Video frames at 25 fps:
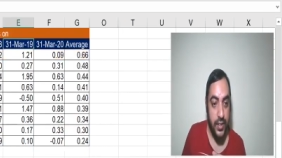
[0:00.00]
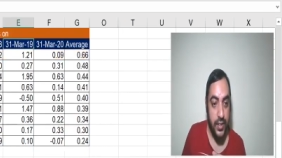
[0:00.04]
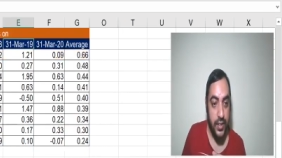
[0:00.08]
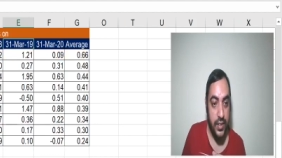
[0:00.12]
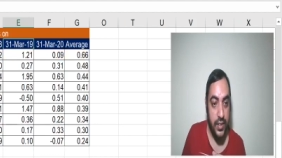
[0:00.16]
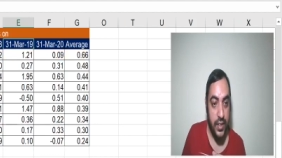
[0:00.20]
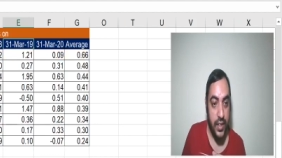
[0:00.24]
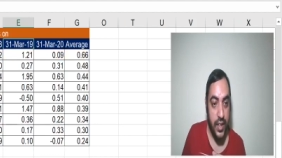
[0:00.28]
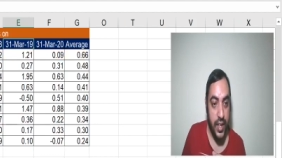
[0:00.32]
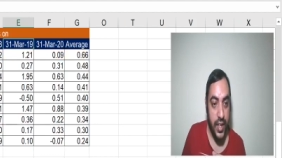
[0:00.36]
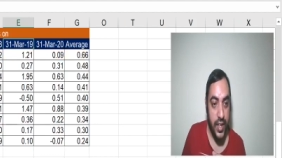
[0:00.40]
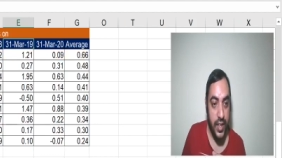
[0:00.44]

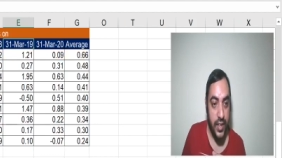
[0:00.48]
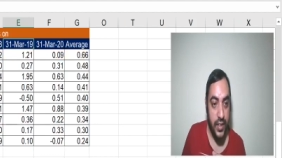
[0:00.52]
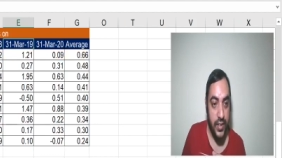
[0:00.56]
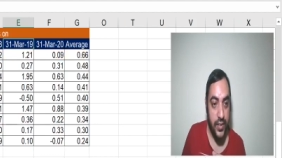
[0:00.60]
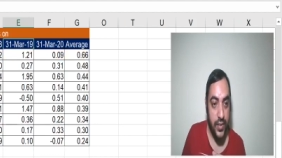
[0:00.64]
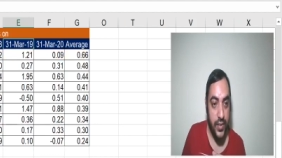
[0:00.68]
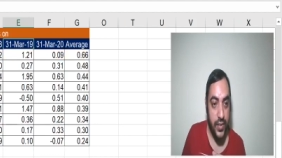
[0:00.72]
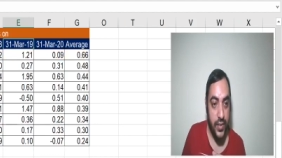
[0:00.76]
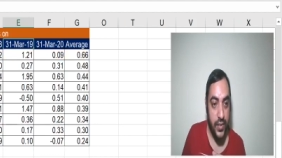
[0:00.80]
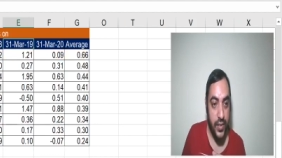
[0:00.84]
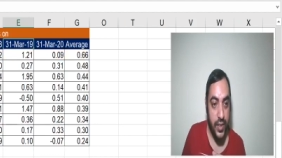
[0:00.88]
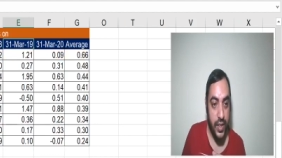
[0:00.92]

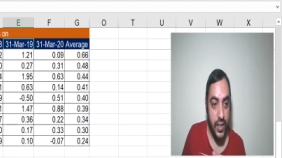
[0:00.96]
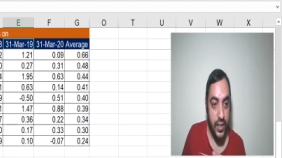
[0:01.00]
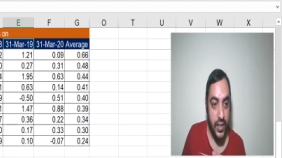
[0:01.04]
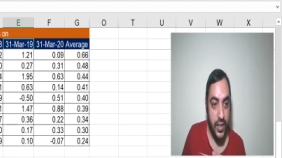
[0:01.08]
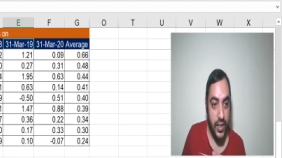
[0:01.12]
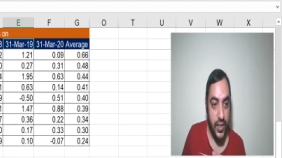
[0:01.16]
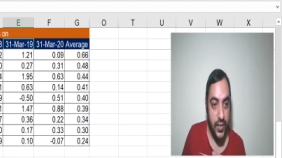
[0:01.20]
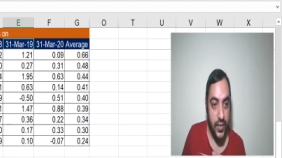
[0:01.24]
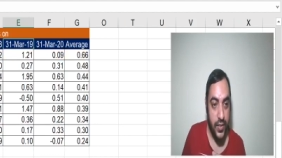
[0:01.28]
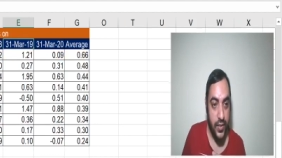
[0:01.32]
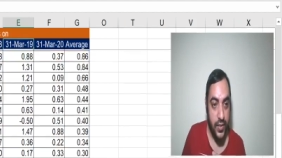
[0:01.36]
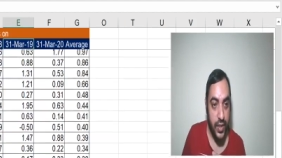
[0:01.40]
Reliance
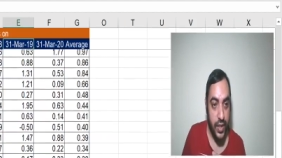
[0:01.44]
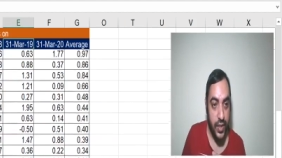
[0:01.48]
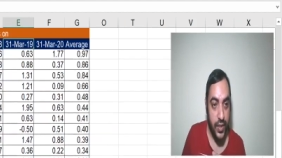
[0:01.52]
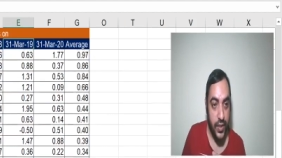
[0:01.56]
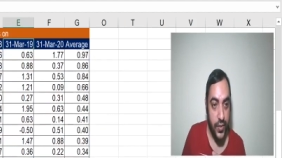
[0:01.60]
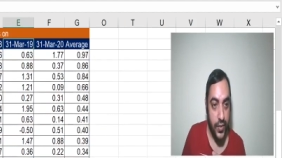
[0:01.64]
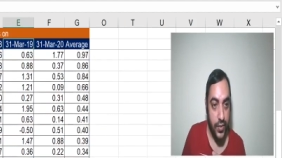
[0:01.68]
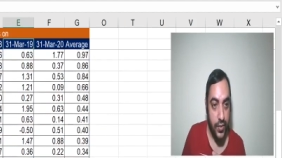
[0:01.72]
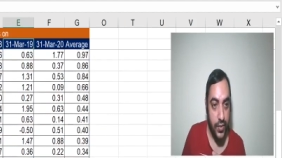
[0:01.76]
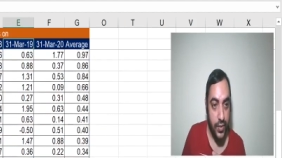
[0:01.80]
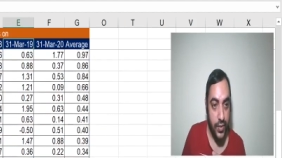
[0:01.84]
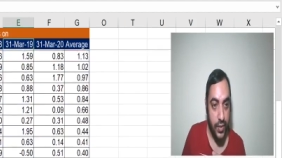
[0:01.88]

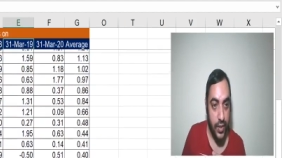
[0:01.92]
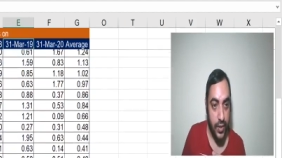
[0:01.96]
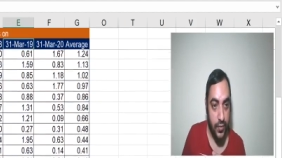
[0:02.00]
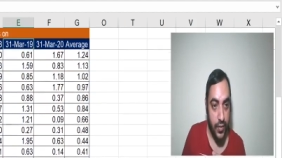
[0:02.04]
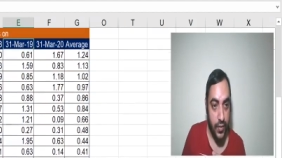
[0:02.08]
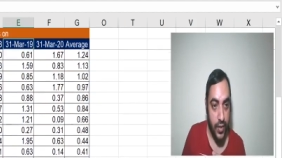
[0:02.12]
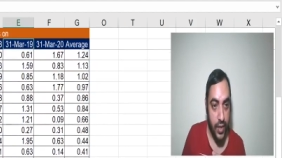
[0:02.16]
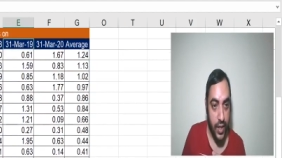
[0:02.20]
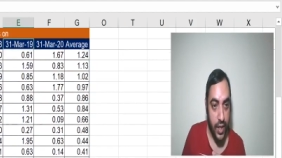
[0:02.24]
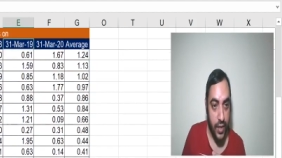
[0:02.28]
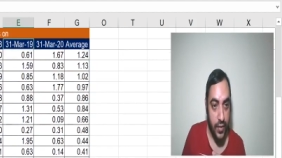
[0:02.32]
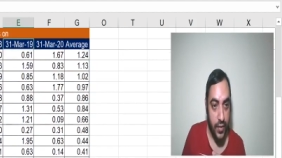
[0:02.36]
Industries,
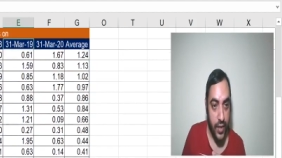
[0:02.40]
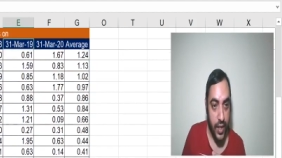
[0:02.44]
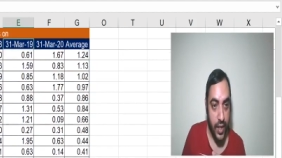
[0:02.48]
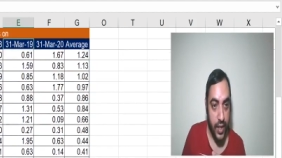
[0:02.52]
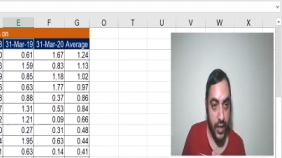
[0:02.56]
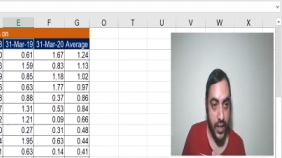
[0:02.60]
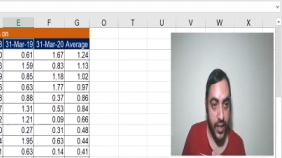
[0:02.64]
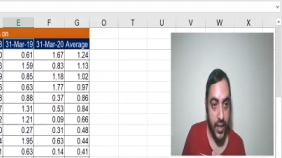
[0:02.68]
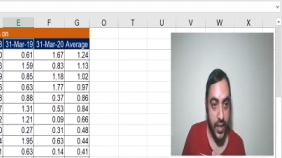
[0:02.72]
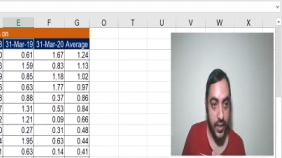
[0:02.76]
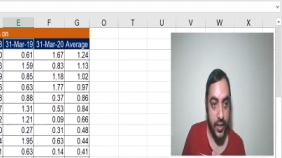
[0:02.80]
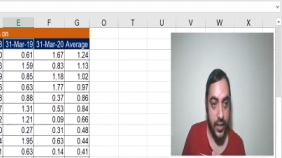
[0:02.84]
somewhere up there,
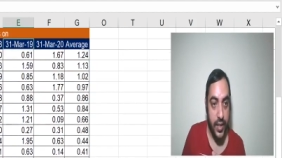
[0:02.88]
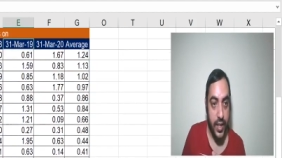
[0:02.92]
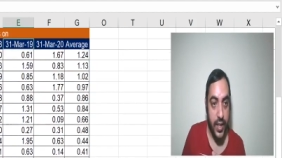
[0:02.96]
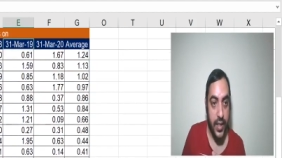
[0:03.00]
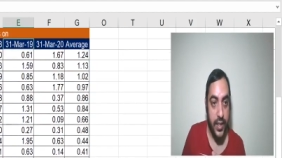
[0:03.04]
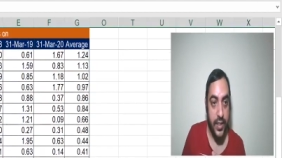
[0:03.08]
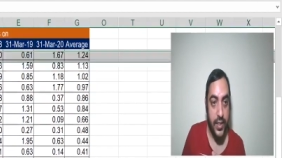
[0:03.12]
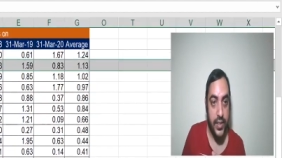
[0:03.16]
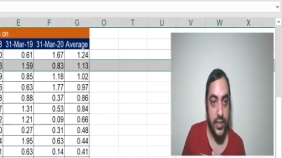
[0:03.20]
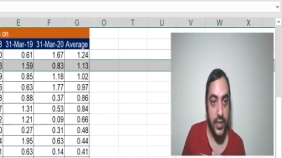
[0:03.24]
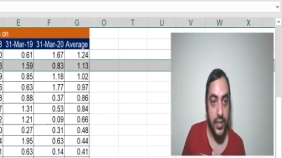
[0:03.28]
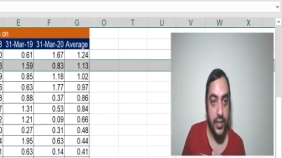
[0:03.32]
yeah,
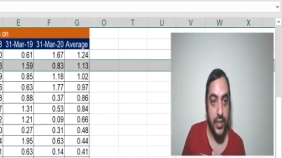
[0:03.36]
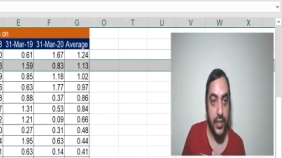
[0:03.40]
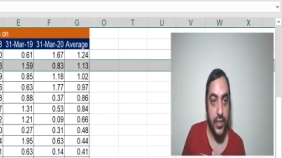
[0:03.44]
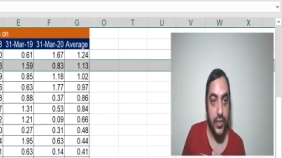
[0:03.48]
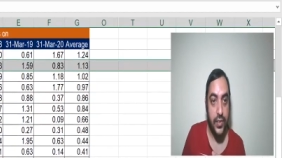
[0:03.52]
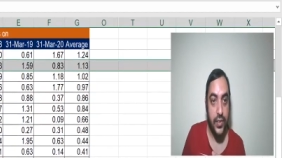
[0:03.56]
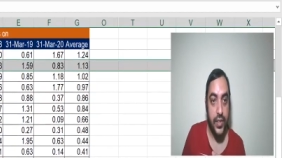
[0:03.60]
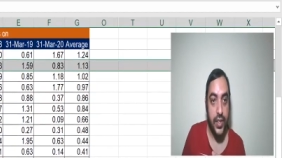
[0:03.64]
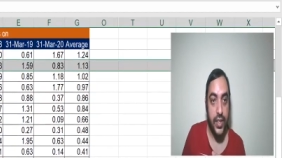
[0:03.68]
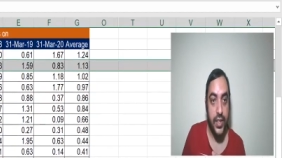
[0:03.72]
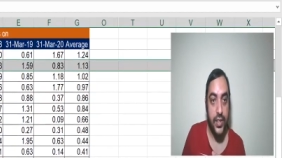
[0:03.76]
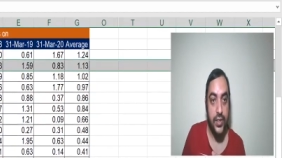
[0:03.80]
Reliance
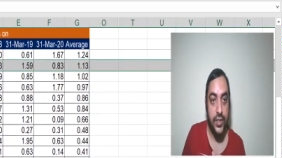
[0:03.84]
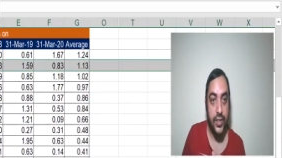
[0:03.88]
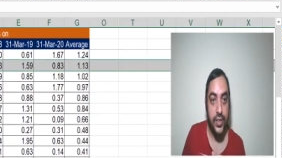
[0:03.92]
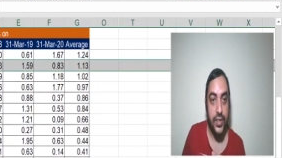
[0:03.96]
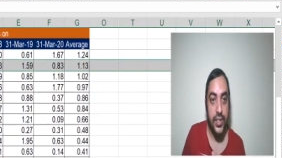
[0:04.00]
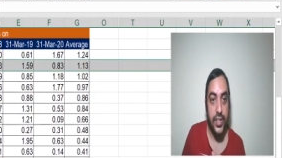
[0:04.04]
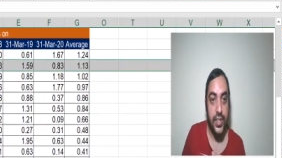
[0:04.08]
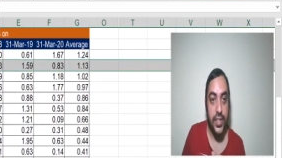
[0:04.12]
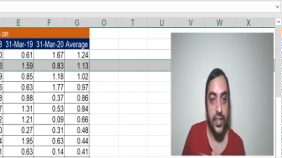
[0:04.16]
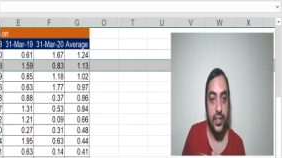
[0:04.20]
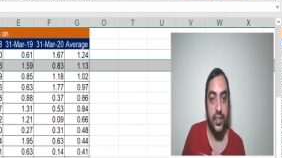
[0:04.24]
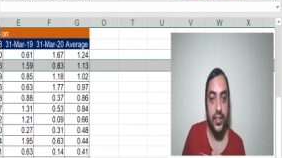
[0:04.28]
Industries, you
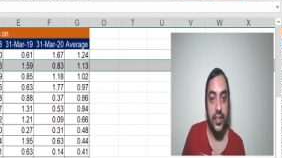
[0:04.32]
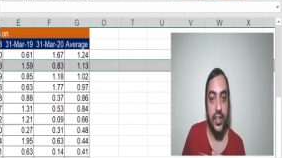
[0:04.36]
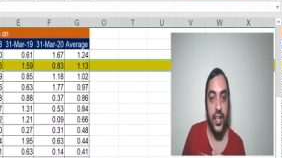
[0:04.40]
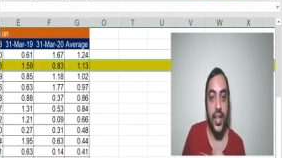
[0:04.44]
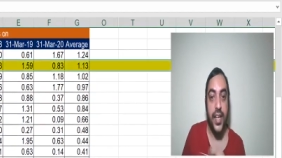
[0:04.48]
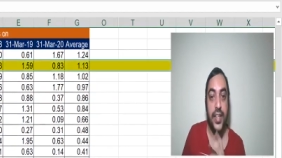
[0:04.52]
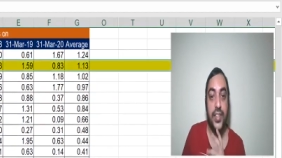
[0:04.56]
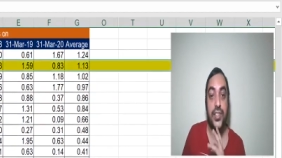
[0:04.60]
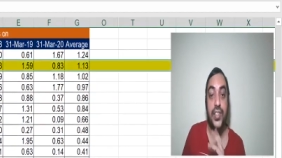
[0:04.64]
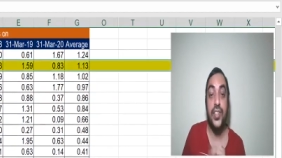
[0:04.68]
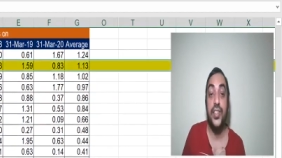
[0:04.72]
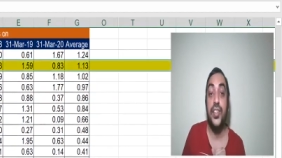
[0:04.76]
see here
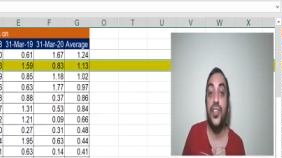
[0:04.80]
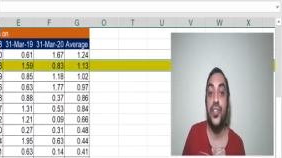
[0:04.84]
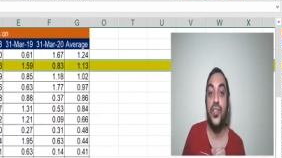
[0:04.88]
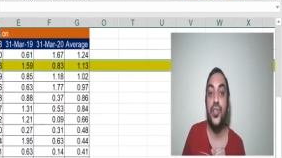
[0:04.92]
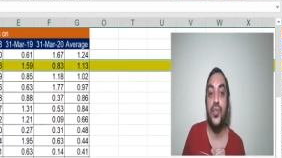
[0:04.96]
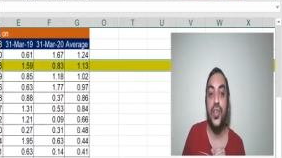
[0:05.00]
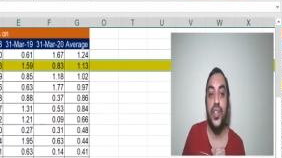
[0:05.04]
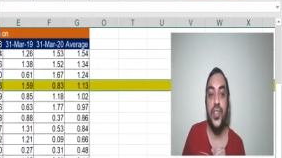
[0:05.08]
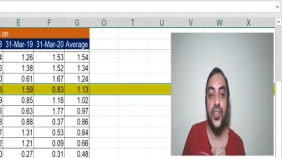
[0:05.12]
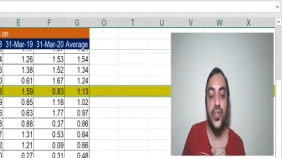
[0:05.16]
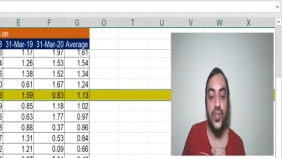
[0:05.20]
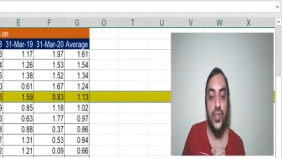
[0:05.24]
Reliance
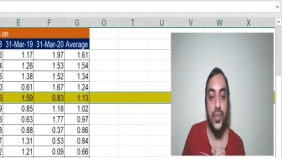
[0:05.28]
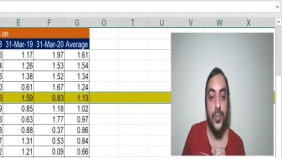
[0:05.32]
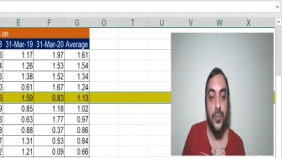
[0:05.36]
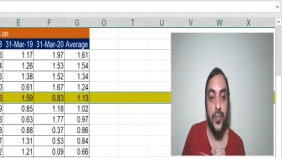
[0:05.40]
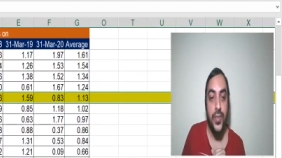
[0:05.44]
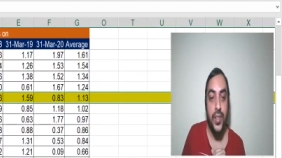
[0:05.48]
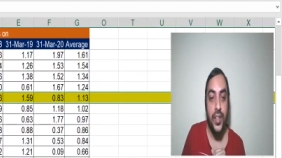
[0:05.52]
Industries,